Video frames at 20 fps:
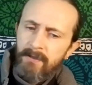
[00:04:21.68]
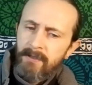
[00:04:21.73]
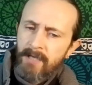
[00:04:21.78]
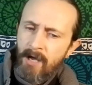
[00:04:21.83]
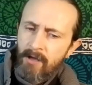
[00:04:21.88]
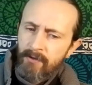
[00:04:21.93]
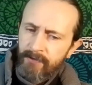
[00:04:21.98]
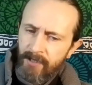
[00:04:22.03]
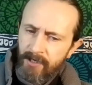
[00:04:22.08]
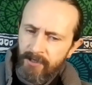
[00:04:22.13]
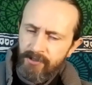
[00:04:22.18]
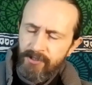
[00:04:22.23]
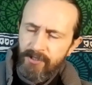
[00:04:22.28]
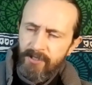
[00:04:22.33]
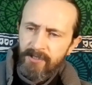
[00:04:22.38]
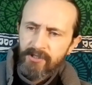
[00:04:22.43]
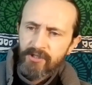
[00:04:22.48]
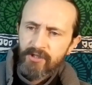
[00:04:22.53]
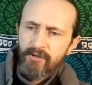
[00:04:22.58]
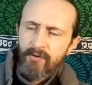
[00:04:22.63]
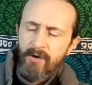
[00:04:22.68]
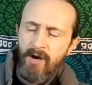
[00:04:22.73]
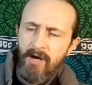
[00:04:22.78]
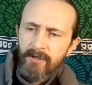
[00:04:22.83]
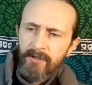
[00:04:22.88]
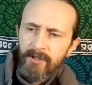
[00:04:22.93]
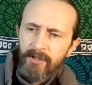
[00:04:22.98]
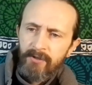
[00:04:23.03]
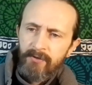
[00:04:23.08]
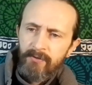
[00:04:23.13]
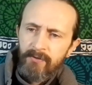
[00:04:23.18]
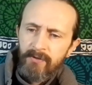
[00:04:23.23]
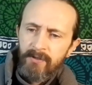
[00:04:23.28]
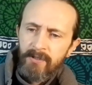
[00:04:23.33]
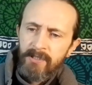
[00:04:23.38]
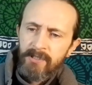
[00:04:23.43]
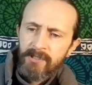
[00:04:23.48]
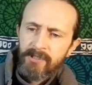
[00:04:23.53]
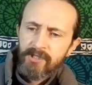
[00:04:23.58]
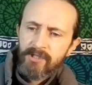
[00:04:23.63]
Now the energy that's crowning you,
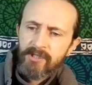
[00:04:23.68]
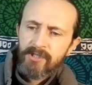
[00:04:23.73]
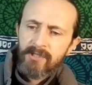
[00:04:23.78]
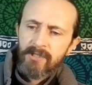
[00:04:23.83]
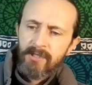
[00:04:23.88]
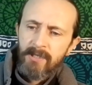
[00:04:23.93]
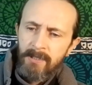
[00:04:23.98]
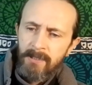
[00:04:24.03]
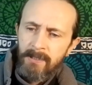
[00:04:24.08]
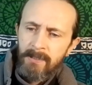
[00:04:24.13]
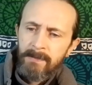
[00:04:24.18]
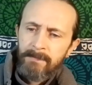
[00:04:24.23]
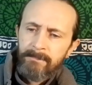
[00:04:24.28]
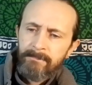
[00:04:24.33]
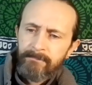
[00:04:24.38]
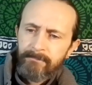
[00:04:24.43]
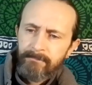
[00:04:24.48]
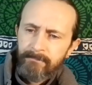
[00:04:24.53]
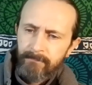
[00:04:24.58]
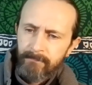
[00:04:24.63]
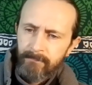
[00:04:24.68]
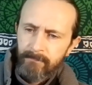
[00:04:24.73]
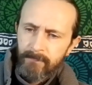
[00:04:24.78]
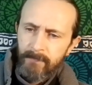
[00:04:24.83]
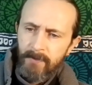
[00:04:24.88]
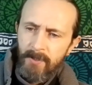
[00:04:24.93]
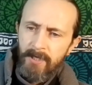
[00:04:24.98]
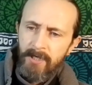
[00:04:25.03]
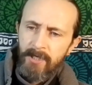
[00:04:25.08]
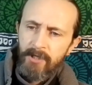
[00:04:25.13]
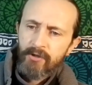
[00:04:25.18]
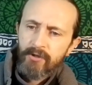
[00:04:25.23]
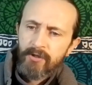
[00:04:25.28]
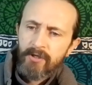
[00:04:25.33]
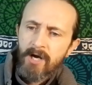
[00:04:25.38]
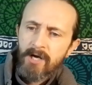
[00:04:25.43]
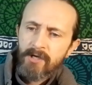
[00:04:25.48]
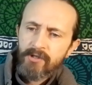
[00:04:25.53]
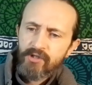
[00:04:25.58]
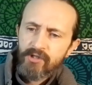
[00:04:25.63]
and it's uh, in your
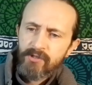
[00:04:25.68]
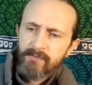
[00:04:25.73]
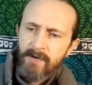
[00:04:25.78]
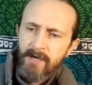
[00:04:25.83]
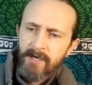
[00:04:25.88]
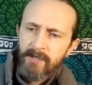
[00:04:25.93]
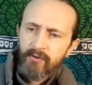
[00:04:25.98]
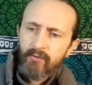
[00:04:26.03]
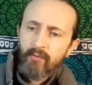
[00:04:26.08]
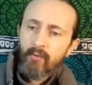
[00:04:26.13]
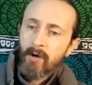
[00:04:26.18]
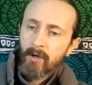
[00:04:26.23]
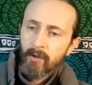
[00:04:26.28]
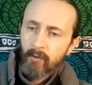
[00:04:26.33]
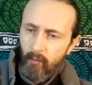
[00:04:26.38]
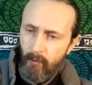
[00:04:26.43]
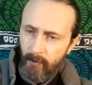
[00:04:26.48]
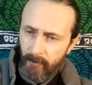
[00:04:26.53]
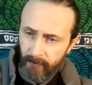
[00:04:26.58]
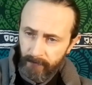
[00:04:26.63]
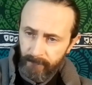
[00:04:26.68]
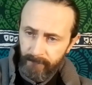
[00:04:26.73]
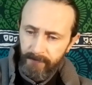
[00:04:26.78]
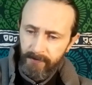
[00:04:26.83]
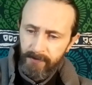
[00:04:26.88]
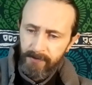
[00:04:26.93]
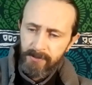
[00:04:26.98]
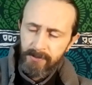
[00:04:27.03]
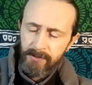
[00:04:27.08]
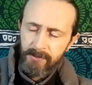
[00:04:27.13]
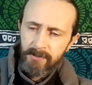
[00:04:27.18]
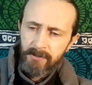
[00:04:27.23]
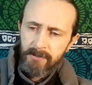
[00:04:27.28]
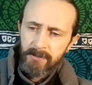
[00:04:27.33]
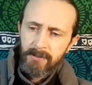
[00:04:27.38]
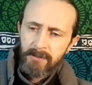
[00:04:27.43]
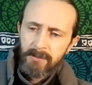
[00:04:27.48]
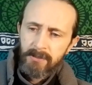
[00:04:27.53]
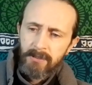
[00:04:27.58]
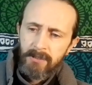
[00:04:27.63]
conscious mind, you are aware of this,
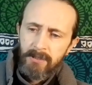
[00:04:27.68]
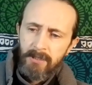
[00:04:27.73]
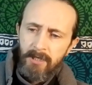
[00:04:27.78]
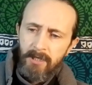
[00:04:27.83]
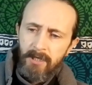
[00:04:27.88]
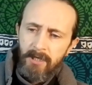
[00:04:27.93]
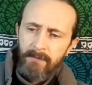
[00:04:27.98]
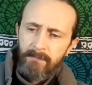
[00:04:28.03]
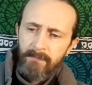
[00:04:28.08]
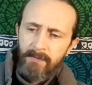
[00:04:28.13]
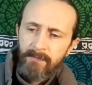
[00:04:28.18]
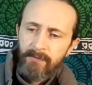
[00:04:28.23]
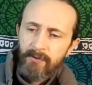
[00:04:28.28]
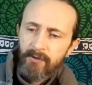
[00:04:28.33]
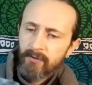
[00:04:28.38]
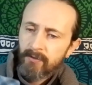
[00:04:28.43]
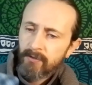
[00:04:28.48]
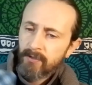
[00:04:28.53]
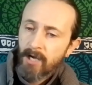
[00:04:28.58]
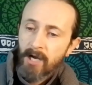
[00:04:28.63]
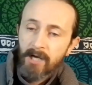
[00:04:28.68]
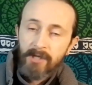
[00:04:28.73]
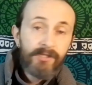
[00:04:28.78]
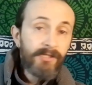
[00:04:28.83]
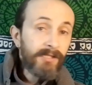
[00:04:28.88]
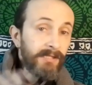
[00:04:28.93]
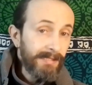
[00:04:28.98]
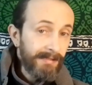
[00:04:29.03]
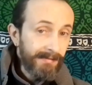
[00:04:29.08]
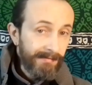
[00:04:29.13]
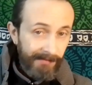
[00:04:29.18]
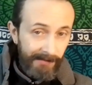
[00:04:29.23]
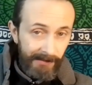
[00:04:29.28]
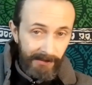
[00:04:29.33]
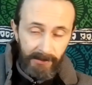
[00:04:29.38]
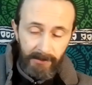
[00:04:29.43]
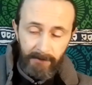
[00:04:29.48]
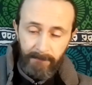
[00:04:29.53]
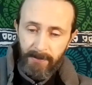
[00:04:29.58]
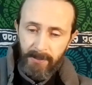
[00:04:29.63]
maybe you're constantly
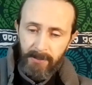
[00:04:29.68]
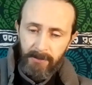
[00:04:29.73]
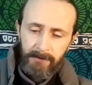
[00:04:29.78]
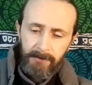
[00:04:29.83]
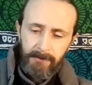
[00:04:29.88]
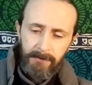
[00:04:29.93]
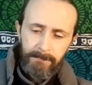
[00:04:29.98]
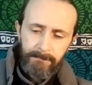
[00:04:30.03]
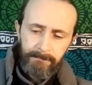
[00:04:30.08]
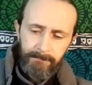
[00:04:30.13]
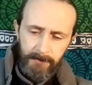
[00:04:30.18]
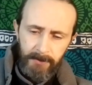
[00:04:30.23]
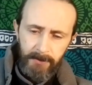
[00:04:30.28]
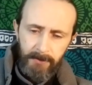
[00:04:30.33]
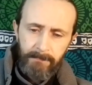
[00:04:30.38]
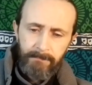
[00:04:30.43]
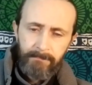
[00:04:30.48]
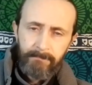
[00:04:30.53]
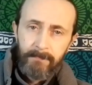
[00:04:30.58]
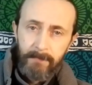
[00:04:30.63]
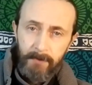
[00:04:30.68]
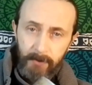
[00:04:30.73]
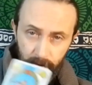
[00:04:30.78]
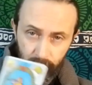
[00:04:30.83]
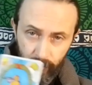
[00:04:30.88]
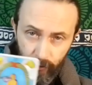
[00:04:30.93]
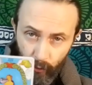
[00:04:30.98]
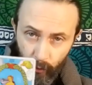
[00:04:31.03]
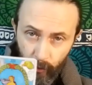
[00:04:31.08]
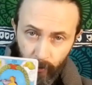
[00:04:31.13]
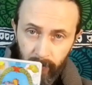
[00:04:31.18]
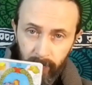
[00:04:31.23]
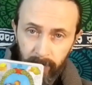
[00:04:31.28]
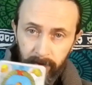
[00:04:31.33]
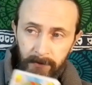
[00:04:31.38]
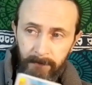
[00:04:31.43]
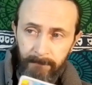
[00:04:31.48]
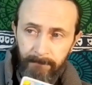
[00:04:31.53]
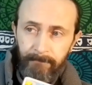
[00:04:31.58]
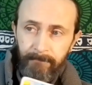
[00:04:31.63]
thinking about it. Okay, it's the
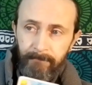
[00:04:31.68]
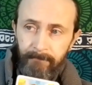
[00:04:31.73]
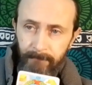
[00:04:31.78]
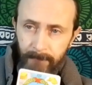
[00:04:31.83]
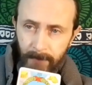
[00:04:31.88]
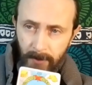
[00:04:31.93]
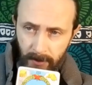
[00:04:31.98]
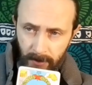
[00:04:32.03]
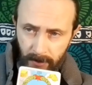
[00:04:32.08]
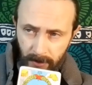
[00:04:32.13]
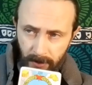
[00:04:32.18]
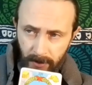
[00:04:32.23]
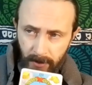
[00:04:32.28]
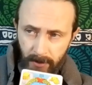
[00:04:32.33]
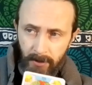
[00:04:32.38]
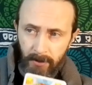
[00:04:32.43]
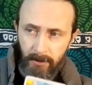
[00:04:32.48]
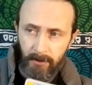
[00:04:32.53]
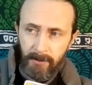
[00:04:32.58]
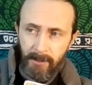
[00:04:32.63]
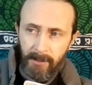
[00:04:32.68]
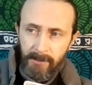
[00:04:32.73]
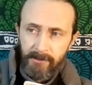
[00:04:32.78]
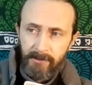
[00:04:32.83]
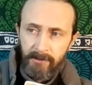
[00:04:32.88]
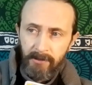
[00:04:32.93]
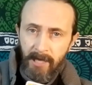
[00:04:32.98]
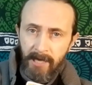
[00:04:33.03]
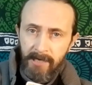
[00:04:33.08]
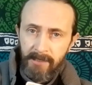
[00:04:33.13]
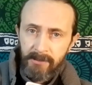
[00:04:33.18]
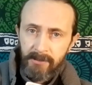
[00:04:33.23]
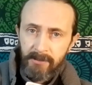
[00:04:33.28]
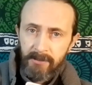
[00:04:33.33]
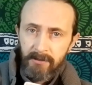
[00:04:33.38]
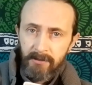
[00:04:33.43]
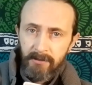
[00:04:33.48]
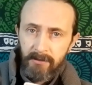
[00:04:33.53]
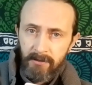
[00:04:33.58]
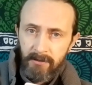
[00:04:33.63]
World. That's the
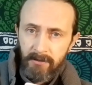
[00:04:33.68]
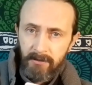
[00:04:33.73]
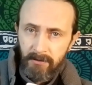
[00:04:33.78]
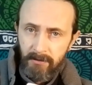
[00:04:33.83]
last